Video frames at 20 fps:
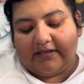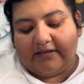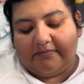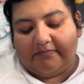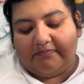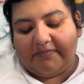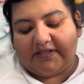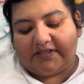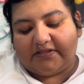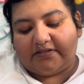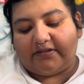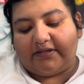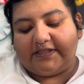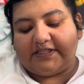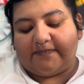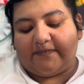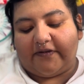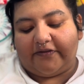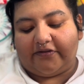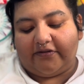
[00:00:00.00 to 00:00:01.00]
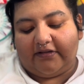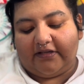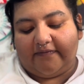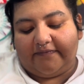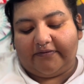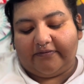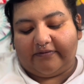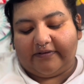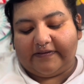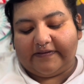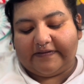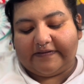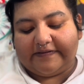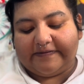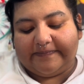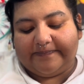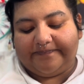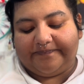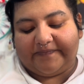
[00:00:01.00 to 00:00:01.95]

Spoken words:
mysteries about their loved ones.